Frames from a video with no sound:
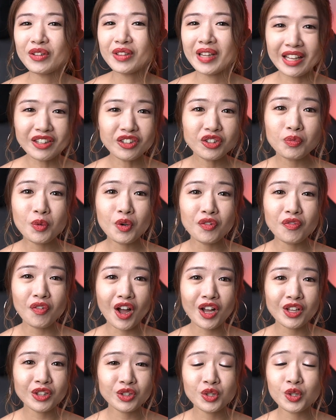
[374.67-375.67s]
let's move
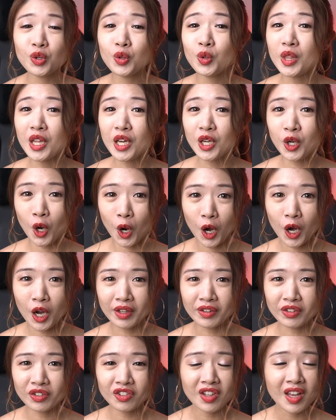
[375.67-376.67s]
on to the
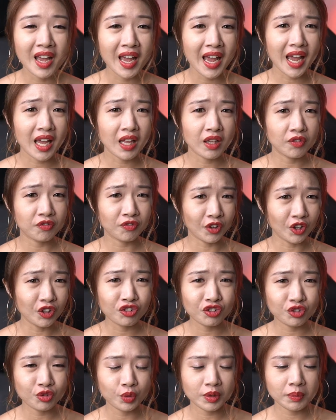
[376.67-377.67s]
cons. And
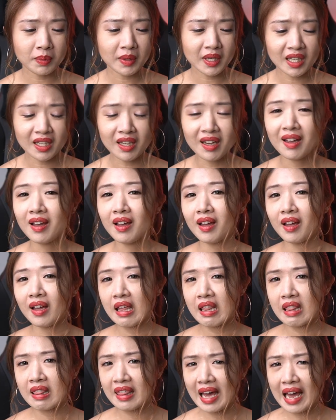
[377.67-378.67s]
first would be
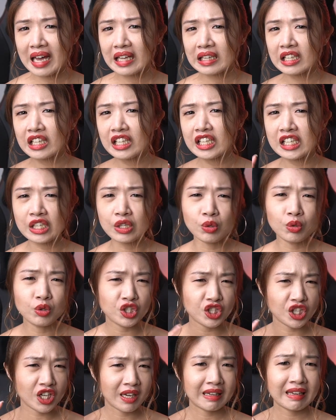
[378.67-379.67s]
that
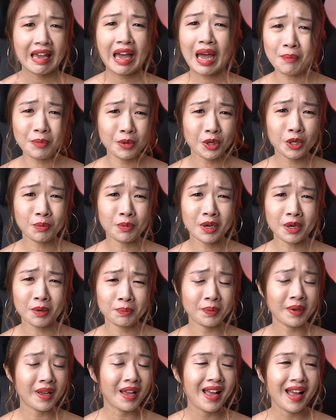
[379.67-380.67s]
huge camera bump.
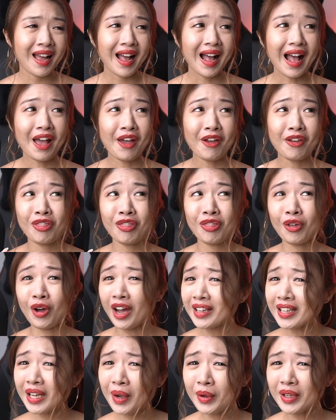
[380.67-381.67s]
I
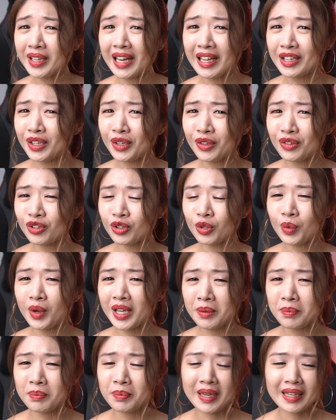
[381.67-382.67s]
thought I would get used to
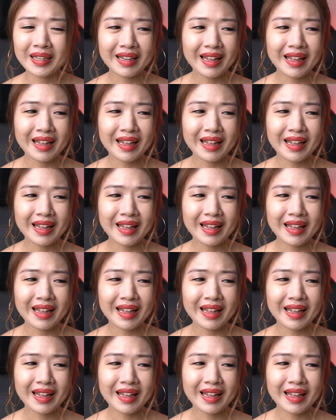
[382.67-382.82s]
it, but